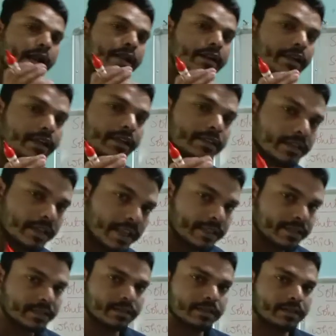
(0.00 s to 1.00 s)
is
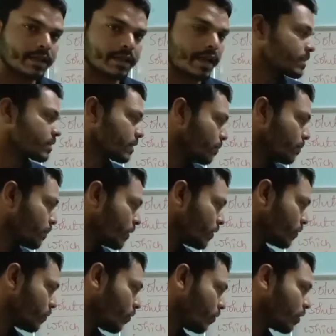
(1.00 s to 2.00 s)
less as compared to
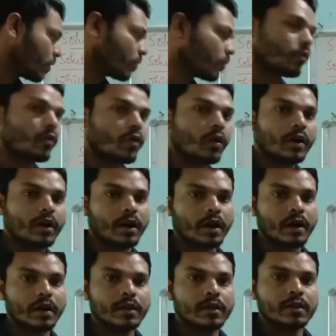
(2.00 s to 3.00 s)
what? Water.
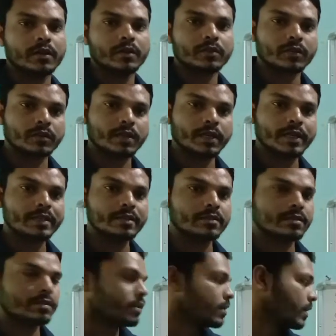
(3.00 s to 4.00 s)
So
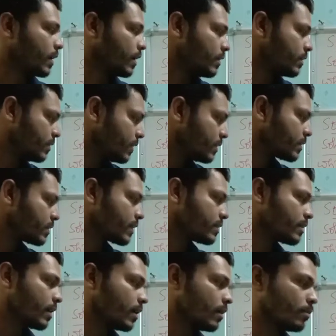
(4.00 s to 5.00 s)
thus, in this
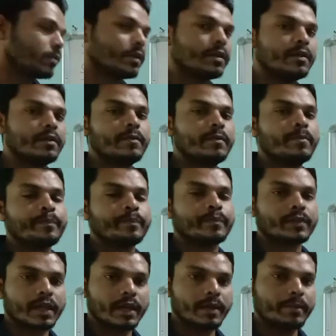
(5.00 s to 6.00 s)
example,
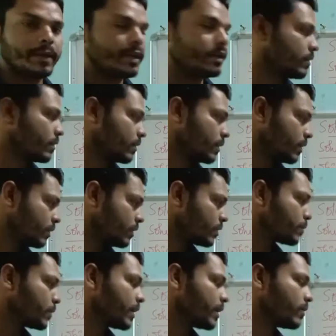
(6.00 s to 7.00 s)
in this
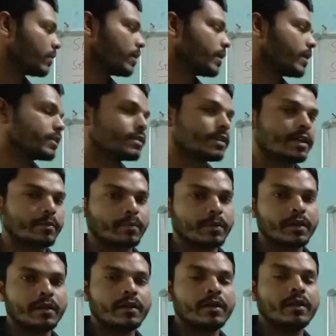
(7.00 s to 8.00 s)
particular
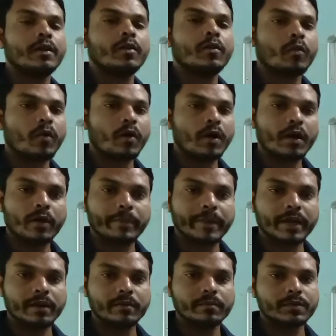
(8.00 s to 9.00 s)
example, water
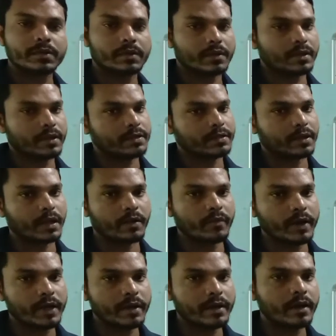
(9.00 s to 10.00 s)
becomes a
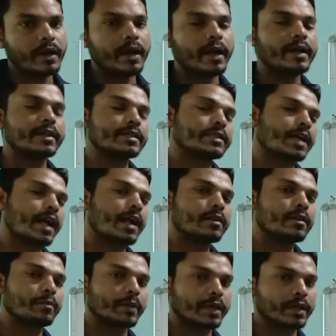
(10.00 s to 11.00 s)
solvent and salt
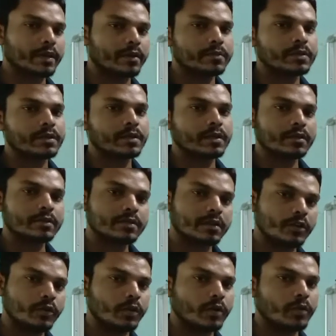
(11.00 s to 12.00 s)
becomes a
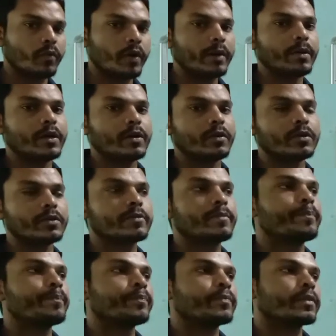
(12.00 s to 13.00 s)
solute. Why? Because
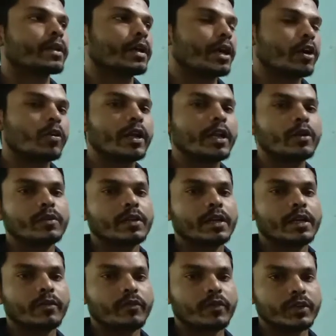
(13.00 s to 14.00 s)
according to the
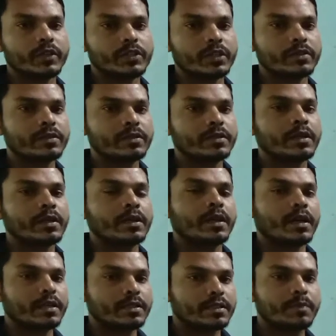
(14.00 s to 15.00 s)
definitions, a
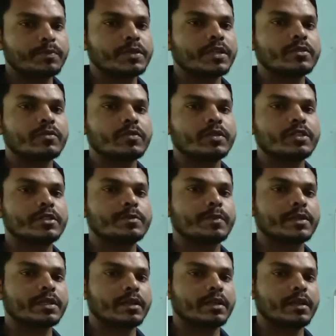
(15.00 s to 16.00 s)
substance which is
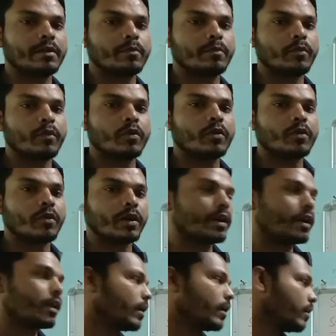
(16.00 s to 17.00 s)
present in more
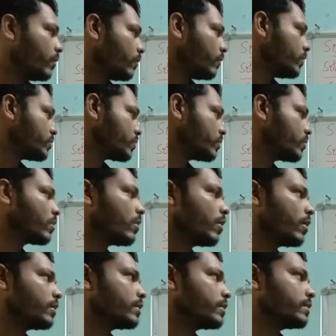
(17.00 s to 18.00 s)
quantity, we should
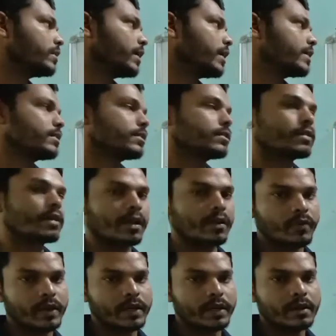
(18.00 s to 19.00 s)
call that as a
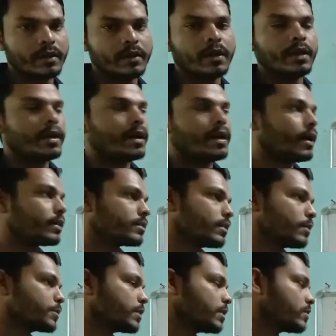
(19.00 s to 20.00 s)
solvent. A
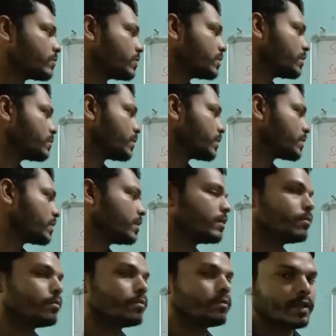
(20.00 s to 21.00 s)
substance which is present
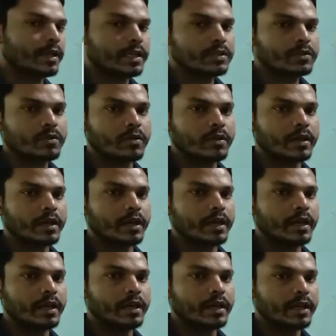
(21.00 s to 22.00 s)
in less
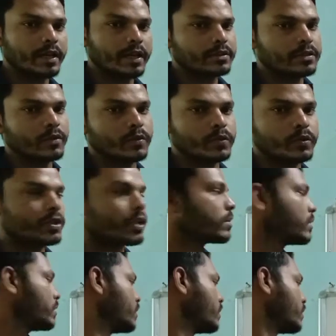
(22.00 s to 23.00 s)
quantity in a
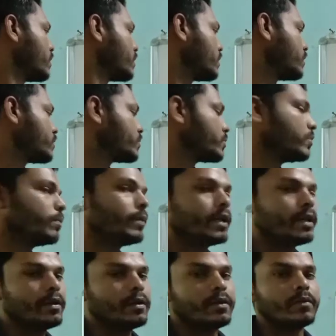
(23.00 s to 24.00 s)
solution, that should
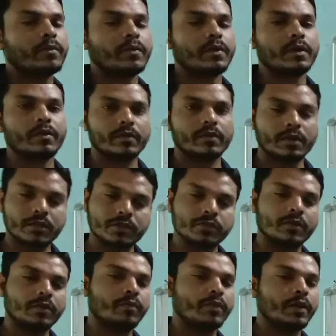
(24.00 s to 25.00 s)

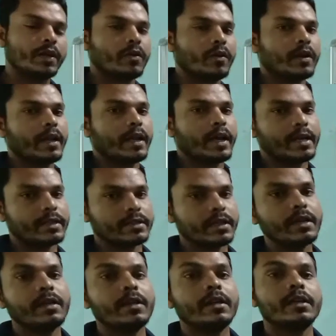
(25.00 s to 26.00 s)
be called as
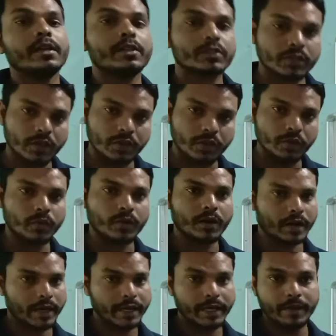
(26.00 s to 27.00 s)
a solute,
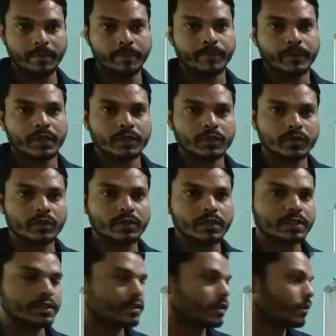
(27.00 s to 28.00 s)
right? So this
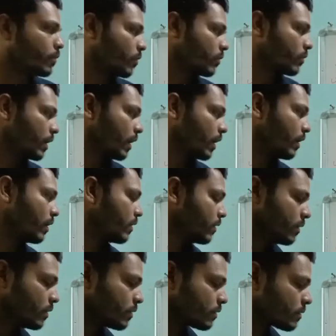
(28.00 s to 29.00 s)
is about the
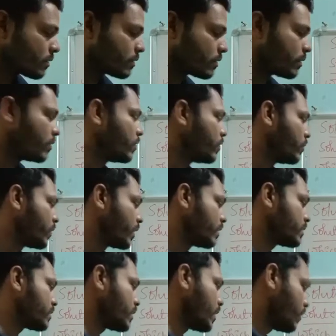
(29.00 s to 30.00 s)
solute and
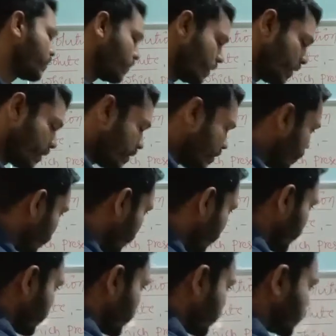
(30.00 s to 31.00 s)
solvent, right?
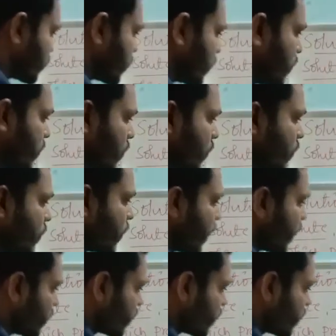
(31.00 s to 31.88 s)
So you take,